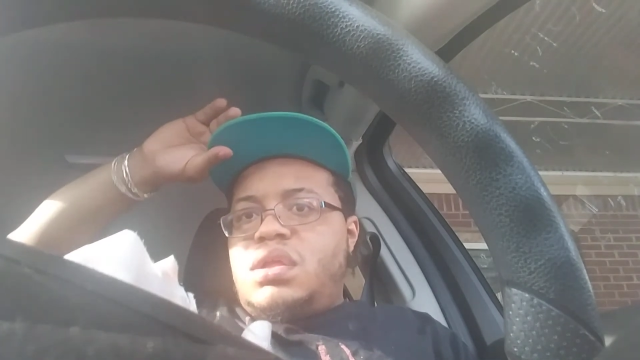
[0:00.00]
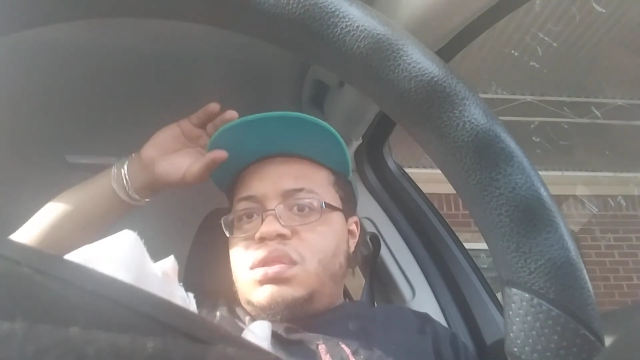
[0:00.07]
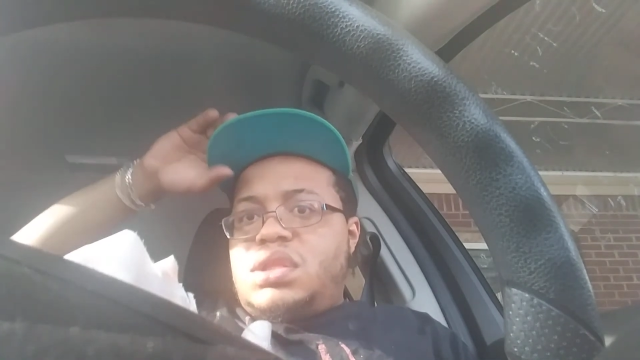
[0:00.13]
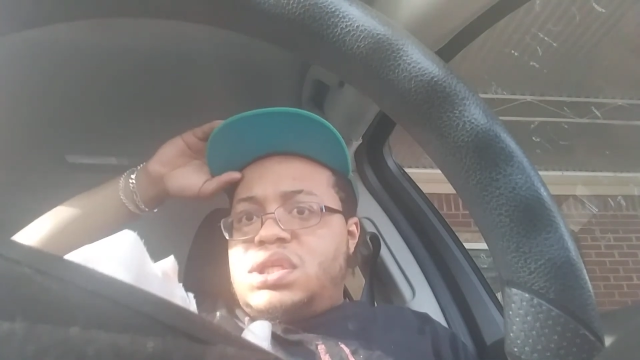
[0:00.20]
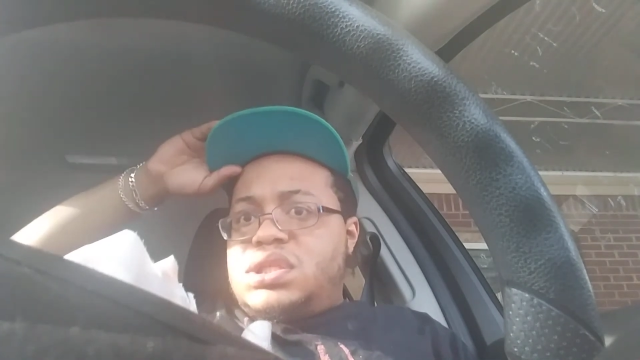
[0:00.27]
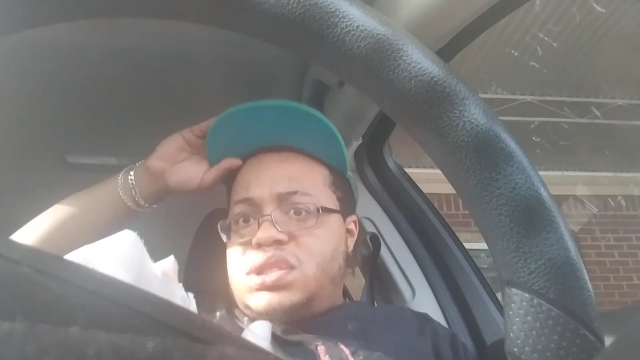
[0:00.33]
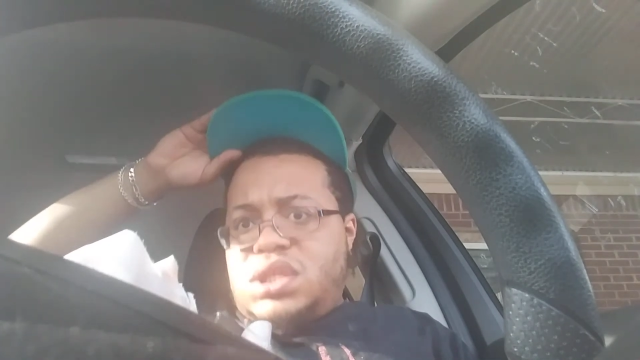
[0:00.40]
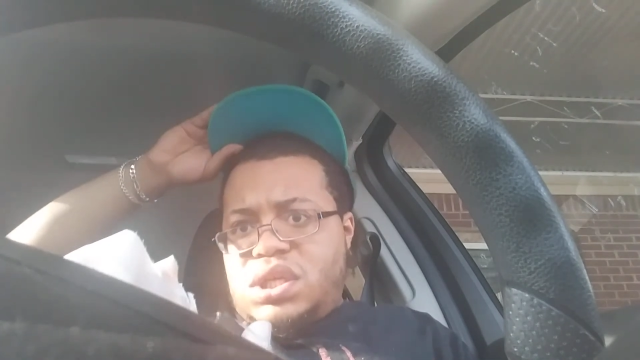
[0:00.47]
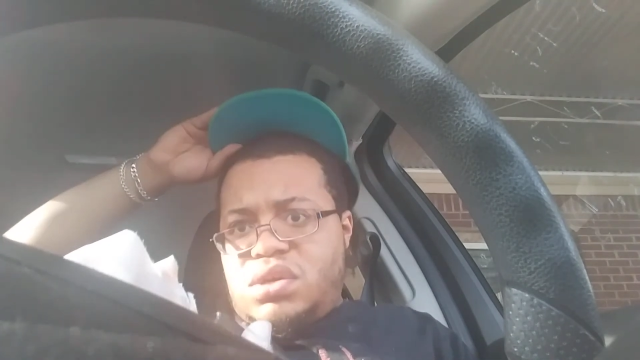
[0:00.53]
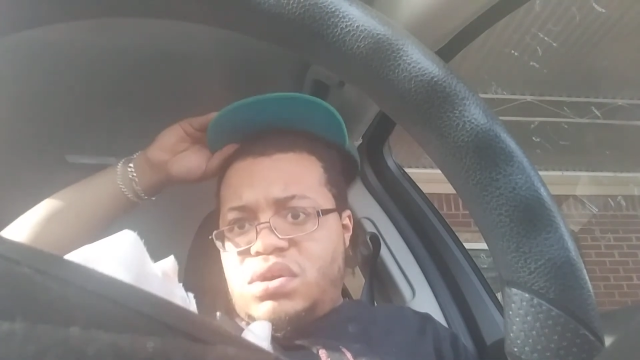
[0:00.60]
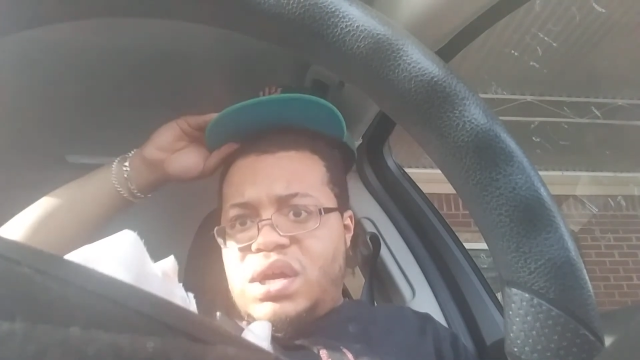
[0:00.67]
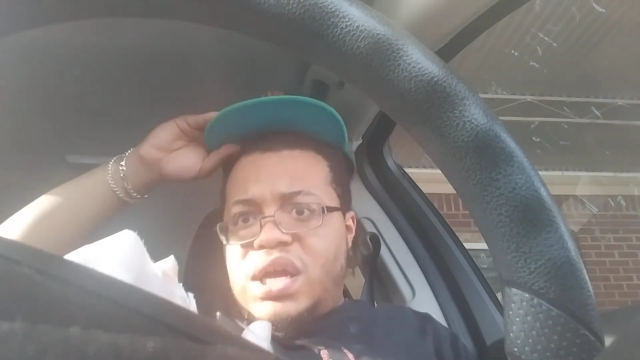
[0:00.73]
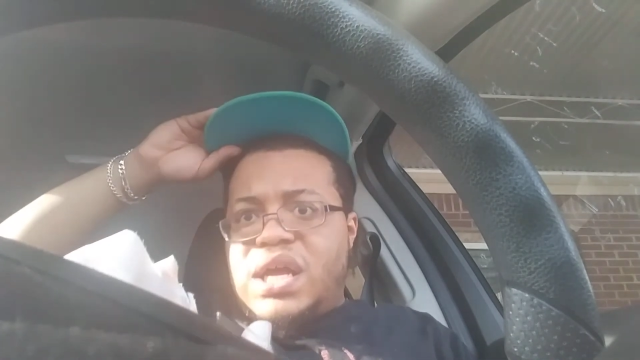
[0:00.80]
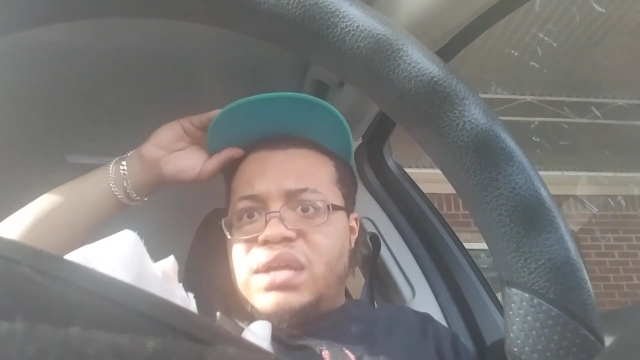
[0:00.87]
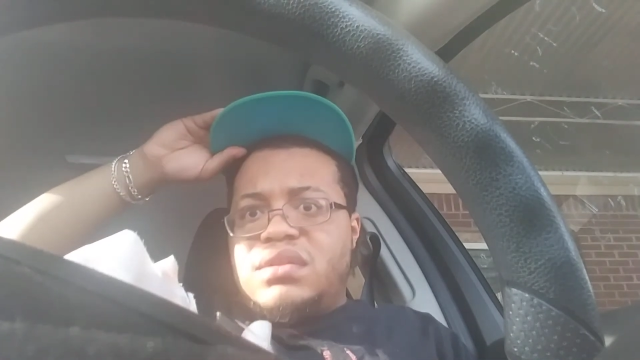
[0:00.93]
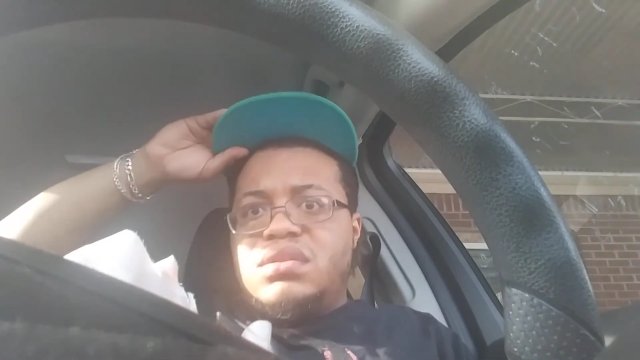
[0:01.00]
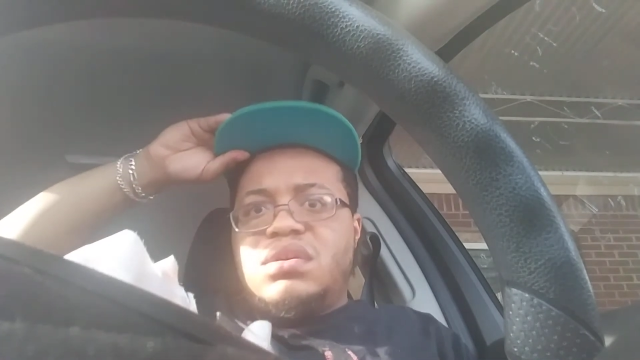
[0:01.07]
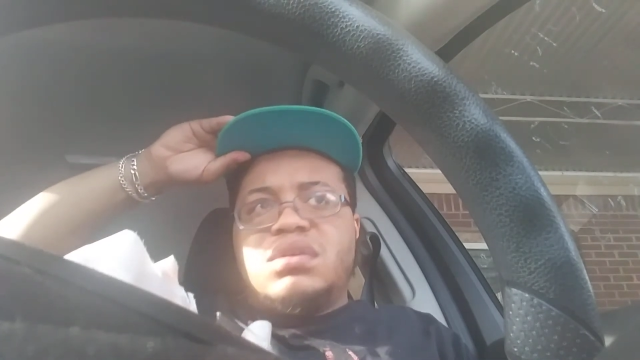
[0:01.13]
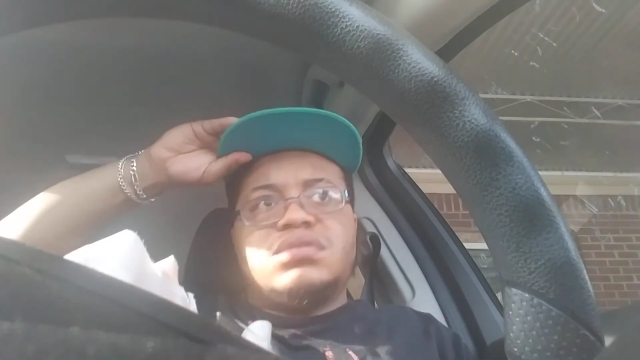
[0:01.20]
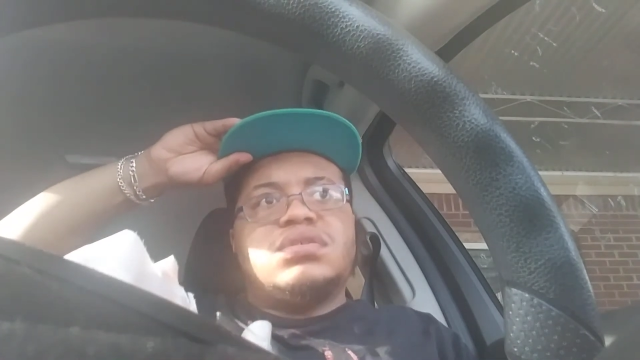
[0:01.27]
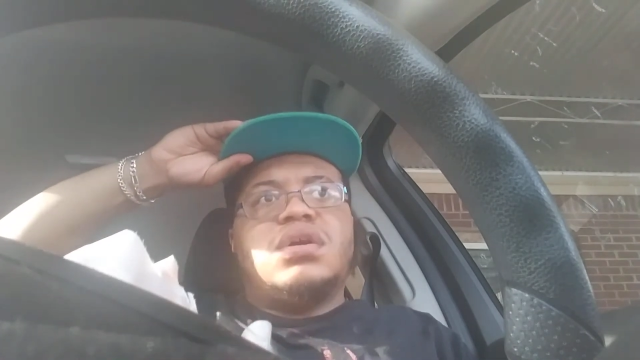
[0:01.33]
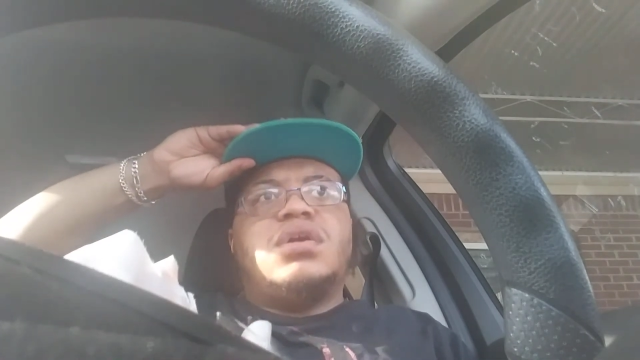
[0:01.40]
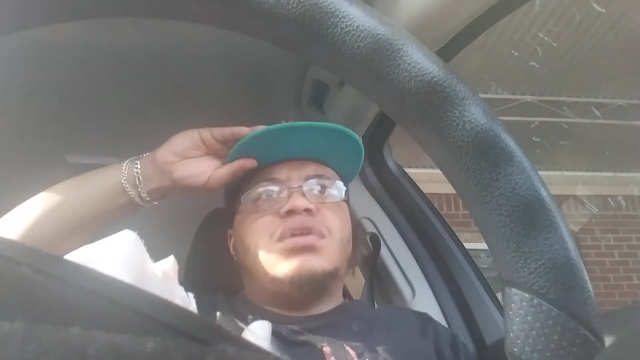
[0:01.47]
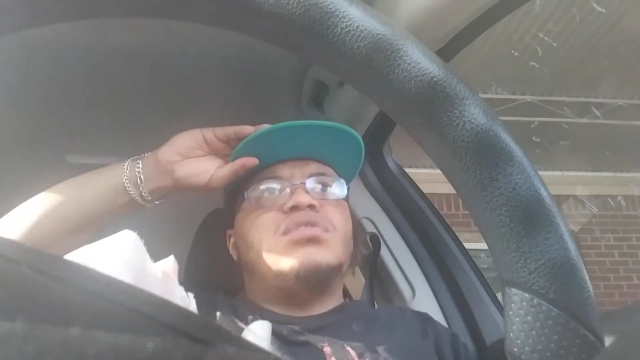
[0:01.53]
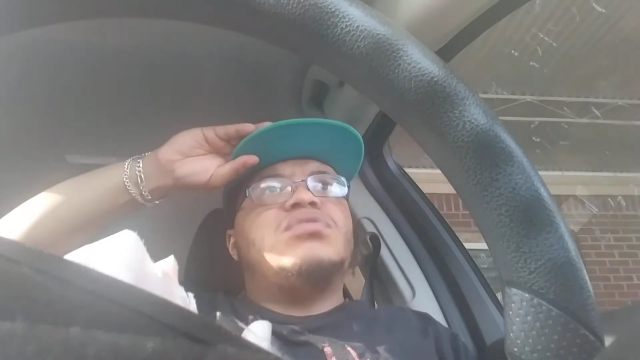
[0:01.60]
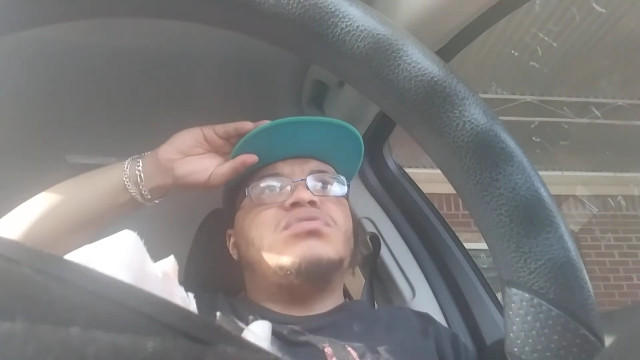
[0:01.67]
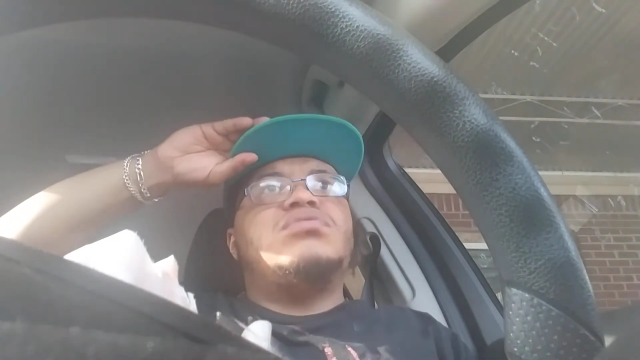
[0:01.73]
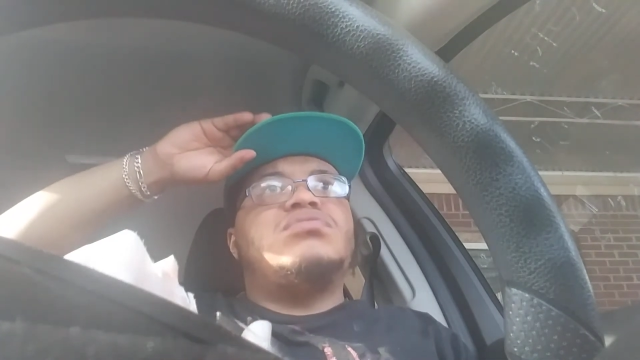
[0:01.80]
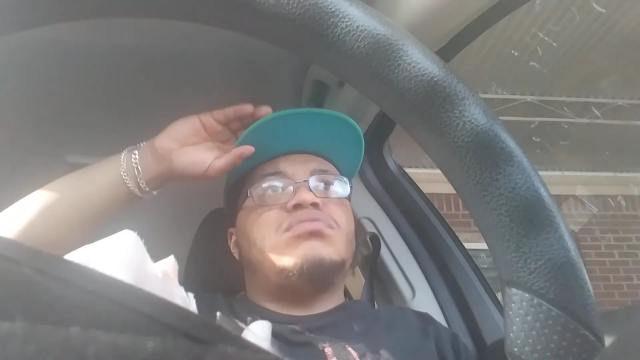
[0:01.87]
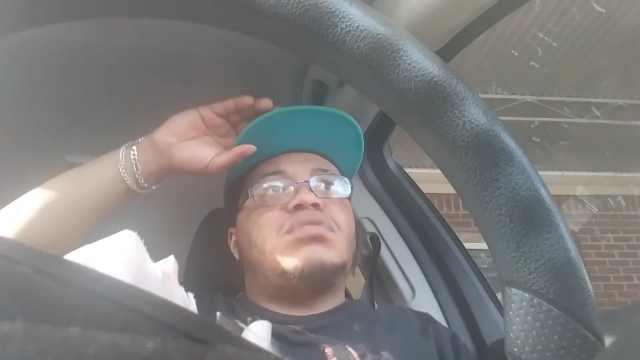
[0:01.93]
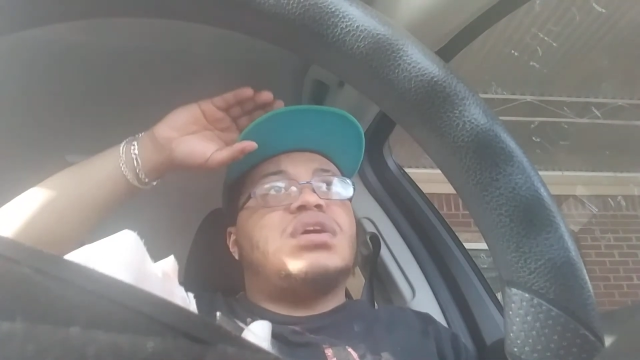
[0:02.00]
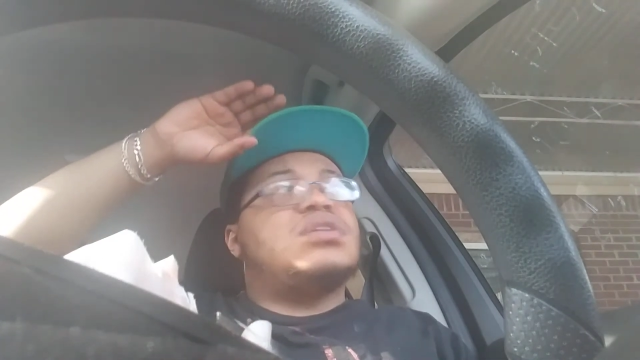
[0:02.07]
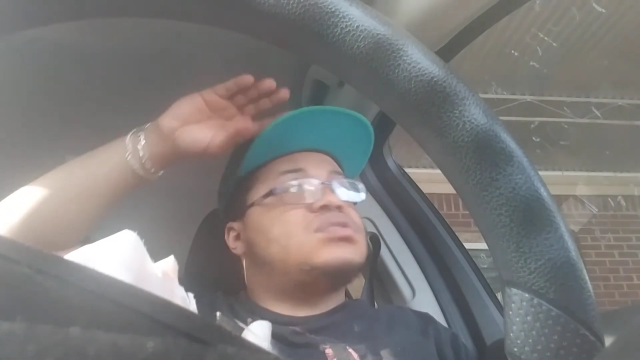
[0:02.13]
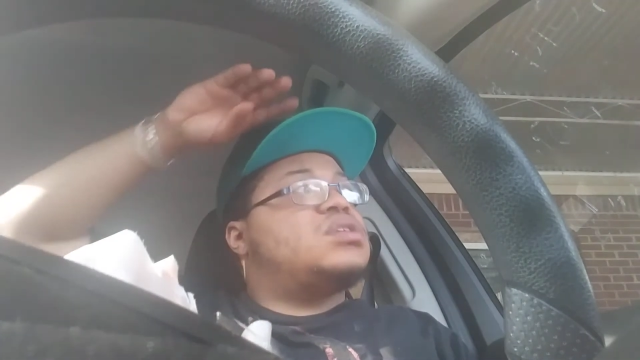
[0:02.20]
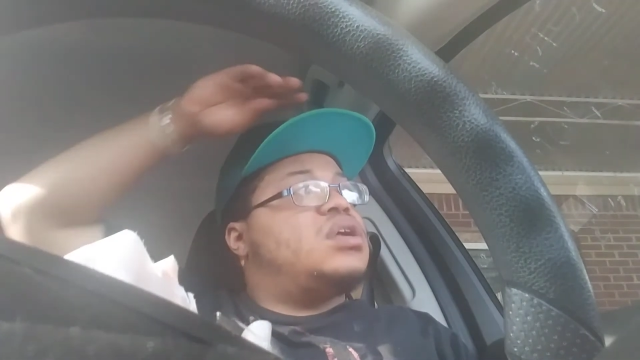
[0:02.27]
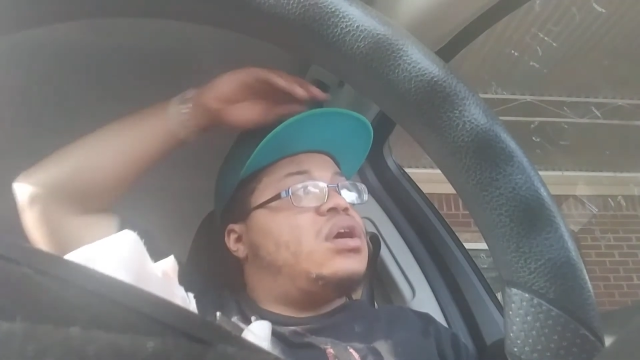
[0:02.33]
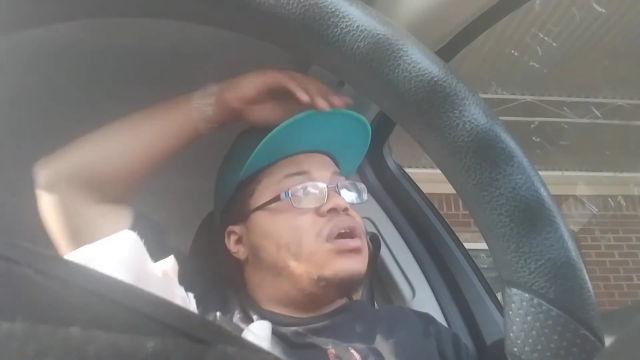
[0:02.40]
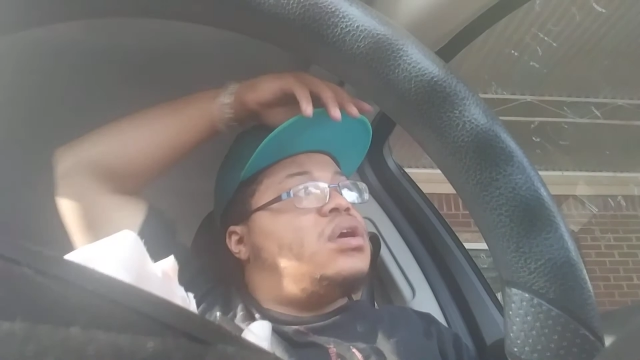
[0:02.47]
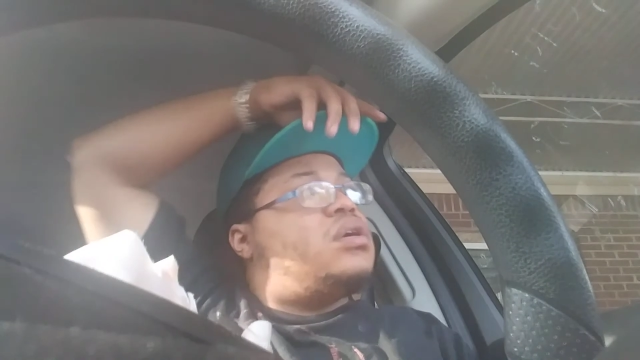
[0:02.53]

And she gonna ask nerves, who you cursing?